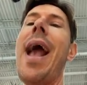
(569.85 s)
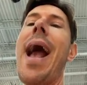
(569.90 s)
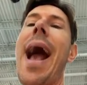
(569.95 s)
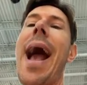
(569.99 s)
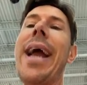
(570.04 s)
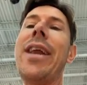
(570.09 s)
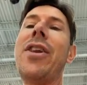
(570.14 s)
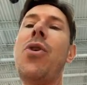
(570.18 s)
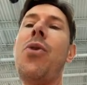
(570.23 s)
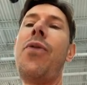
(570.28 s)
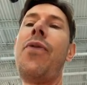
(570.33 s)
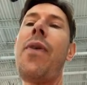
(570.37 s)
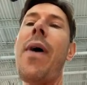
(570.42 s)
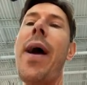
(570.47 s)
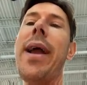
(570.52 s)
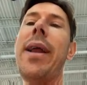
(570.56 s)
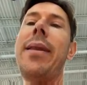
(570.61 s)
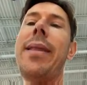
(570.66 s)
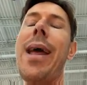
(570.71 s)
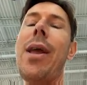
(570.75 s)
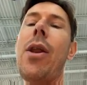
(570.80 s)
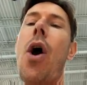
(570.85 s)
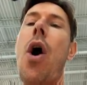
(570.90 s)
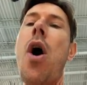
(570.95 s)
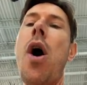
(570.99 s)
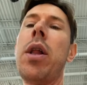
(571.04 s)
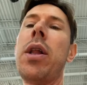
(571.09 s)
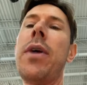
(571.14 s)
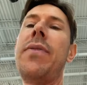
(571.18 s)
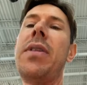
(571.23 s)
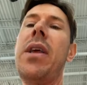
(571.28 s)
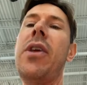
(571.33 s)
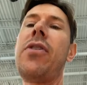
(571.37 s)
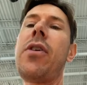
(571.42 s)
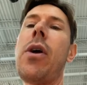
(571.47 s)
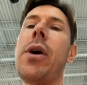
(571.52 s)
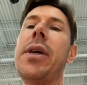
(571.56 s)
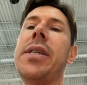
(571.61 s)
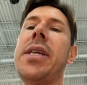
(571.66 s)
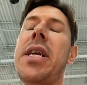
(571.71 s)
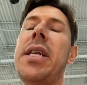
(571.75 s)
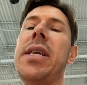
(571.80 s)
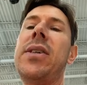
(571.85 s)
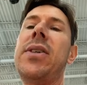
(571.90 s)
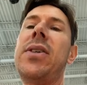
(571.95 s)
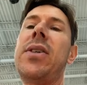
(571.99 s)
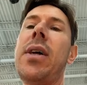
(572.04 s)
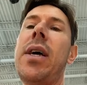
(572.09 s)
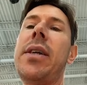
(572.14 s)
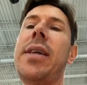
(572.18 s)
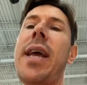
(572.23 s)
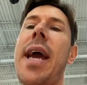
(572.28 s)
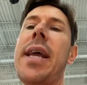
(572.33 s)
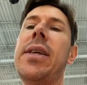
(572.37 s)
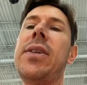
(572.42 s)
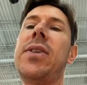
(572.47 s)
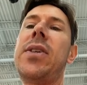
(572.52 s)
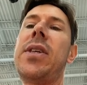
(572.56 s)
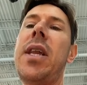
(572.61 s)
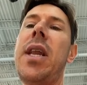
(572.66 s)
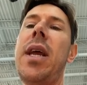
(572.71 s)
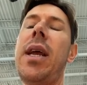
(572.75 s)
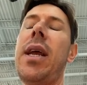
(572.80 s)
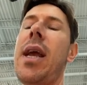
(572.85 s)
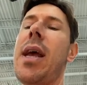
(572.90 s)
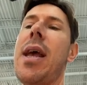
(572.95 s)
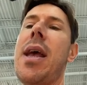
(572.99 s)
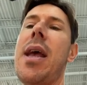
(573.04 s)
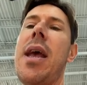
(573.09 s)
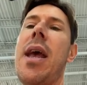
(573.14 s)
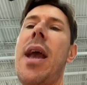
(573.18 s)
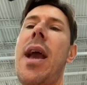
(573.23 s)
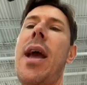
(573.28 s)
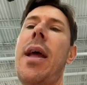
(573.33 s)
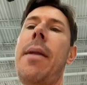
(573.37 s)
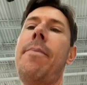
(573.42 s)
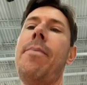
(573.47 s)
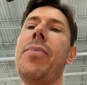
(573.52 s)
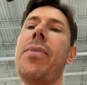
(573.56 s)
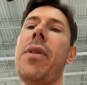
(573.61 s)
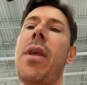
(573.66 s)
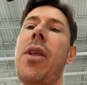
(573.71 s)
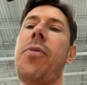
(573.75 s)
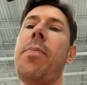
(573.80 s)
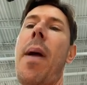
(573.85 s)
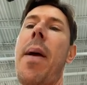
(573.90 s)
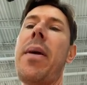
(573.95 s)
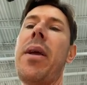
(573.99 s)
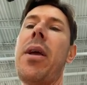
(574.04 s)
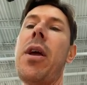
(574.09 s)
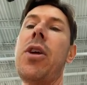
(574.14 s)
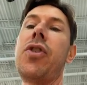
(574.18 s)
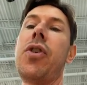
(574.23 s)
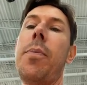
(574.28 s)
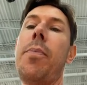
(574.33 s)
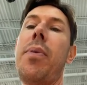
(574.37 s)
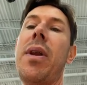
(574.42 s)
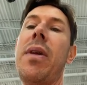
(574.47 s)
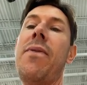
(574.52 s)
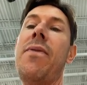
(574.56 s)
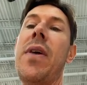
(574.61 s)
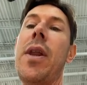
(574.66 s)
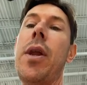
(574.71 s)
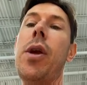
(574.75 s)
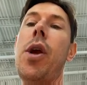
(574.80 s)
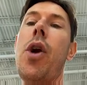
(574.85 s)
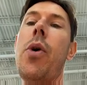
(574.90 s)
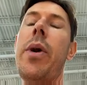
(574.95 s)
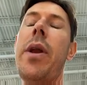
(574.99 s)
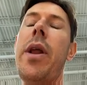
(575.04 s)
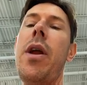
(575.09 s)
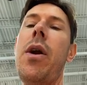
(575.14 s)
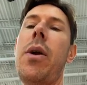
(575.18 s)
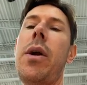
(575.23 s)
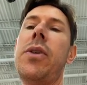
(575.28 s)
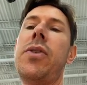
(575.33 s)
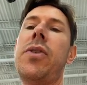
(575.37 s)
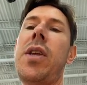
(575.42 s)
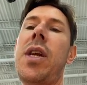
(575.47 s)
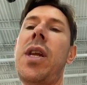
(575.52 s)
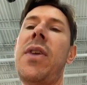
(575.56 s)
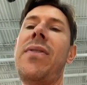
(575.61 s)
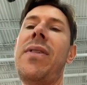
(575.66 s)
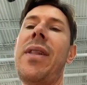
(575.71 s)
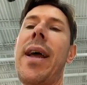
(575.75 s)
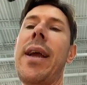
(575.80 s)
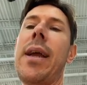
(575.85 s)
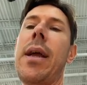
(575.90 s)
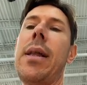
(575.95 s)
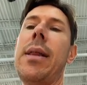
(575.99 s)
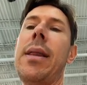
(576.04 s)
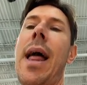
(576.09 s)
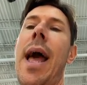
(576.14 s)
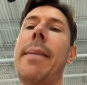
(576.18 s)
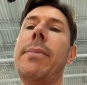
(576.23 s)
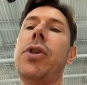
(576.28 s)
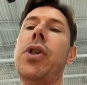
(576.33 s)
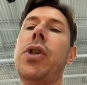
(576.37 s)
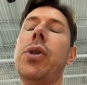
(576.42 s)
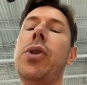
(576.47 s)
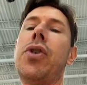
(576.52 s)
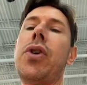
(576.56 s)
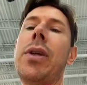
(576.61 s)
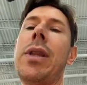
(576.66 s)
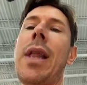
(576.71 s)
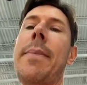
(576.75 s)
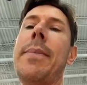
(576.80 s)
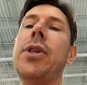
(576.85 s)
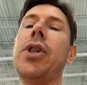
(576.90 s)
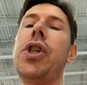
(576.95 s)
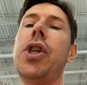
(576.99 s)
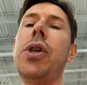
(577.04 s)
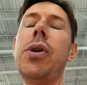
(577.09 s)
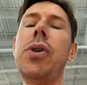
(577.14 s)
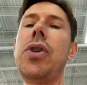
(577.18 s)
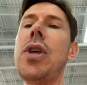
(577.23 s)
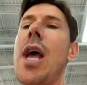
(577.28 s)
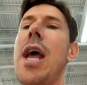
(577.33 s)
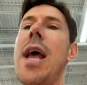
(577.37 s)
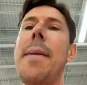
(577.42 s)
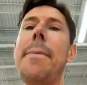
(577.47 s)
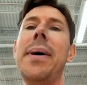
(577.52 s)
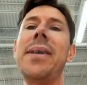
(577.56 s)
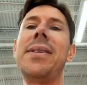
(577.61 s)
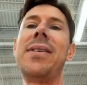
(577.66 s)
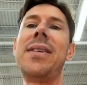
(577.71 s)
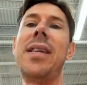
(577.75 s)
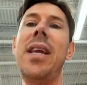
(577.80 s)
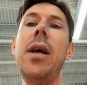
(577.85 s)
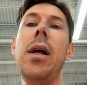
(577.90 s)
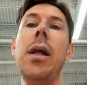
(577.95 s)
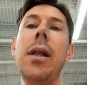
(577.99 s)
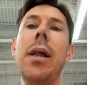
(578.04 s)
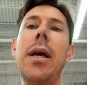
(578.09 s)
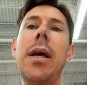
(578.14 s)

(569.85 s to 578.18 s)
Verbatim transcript: I do find that all of these are a tad acidic, and it's probably because they're putting vinegar in here instead of like lime juice or lemon juice, but still,